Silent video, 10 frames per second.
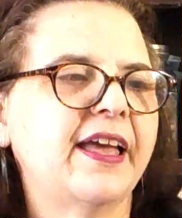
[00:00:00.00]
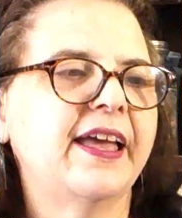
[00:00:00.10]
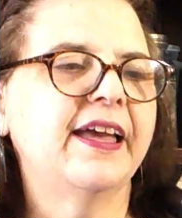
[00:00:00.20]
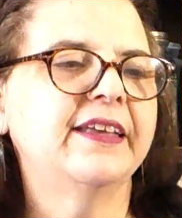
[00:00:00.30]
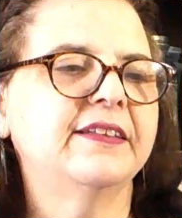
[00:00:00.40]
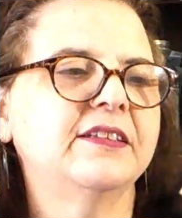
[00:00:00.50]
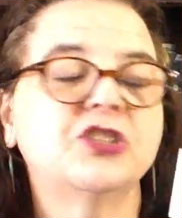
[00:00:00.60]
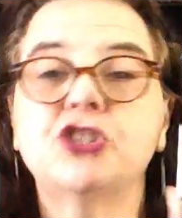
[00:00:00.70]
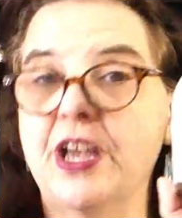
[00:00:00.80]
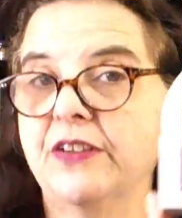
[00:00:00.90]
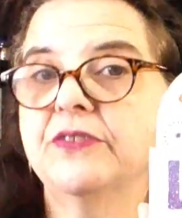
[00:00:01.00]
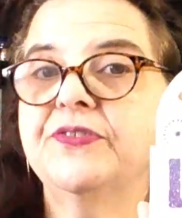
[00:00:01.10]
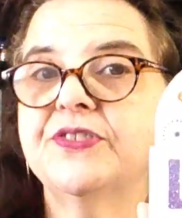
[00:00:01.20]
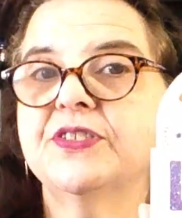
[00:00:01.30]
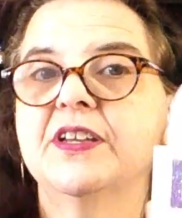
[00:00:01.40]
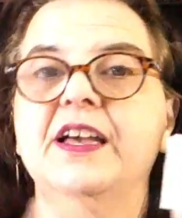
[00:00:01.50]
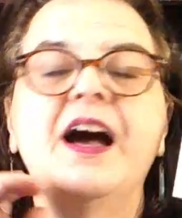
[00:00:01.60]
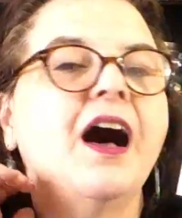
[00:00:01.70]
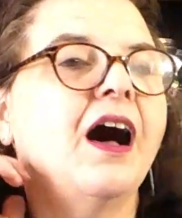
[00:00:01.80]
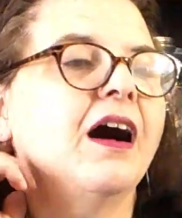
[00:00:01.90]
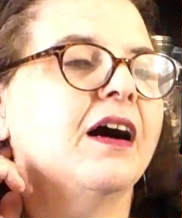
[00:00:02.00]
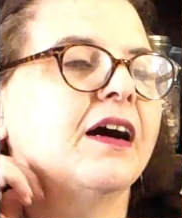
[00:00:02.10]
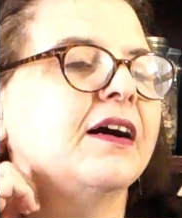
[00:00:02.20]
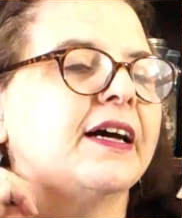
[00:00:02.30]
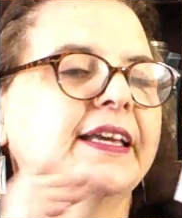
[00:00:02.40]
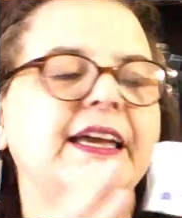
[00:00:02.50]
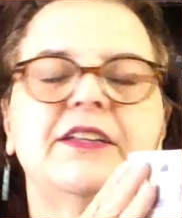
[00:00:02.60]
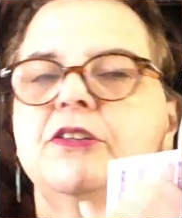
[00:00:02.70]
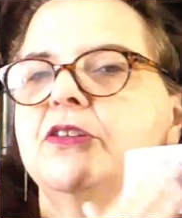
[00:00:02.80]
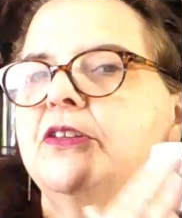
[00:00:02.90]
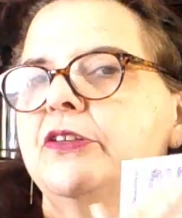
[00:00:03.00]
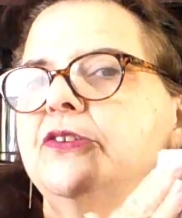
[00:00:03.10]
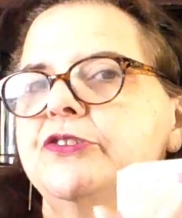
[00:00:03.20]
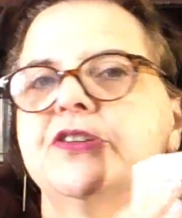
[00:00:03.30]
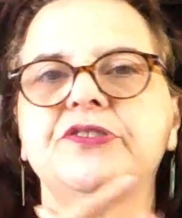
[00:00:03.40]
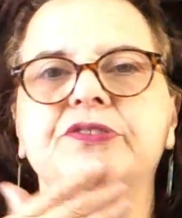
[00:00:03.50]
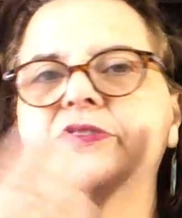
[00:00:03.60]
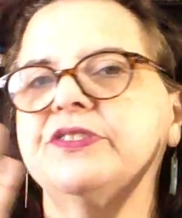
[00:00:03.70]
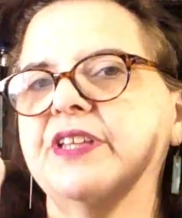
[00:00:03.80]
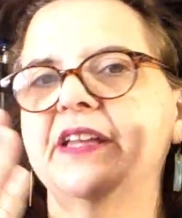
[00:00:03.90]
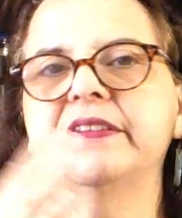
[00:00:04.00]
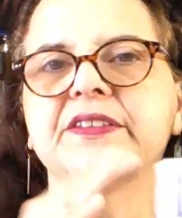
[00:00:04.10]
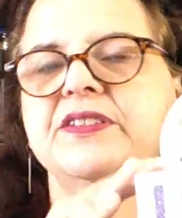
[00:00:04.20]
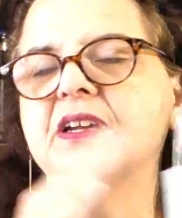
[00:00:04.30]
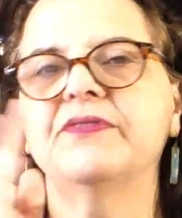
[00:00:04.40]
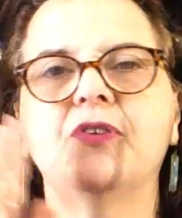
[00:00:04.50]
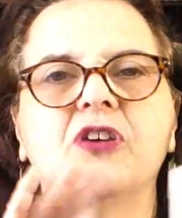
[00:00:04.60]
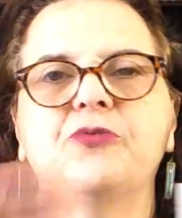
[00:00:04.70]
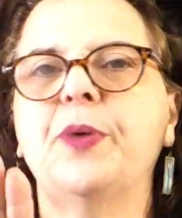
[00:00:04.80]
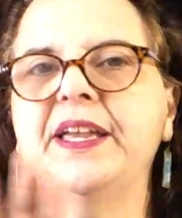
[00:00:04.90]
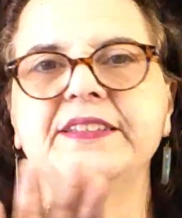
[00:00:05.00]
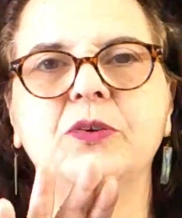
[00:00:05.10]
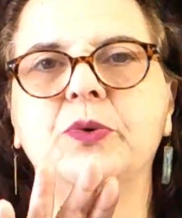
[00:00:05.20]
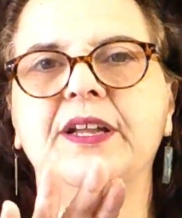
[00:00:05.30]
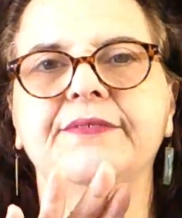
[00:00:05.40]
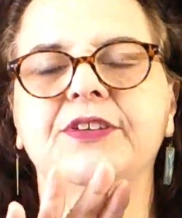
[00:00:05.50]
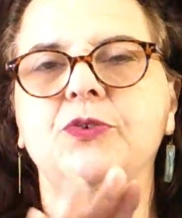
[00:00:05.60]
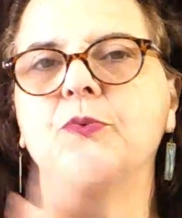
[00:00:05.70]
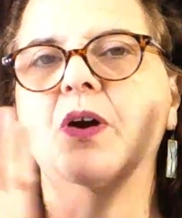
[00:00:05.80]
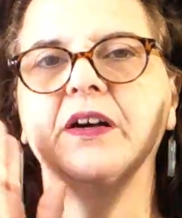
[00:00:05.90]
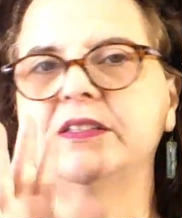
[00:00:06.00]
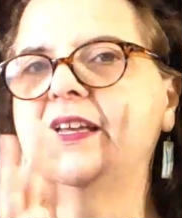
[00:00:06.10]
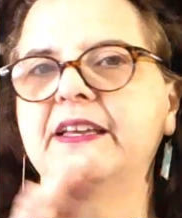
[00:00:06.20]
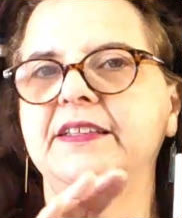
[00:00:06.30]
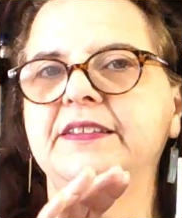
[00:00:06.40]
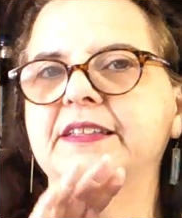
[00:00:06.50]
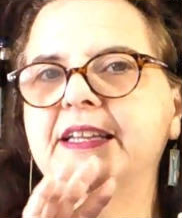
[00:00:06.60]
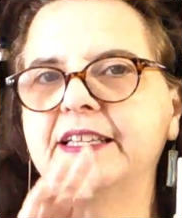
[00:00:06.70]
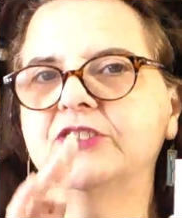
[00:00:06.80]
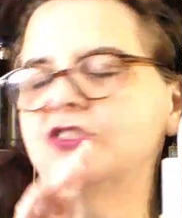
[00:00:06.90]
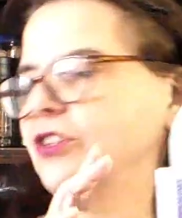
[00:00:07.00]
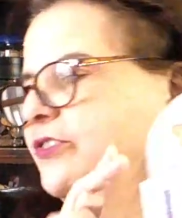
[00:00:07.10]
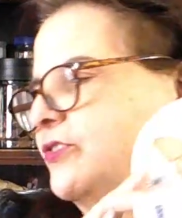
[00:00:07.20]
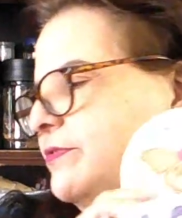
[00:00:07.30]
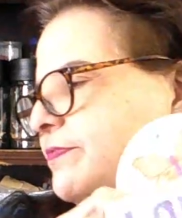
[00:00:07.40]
and shelves. Again, you just sand this stuff off, paint it whatever you want, and it's just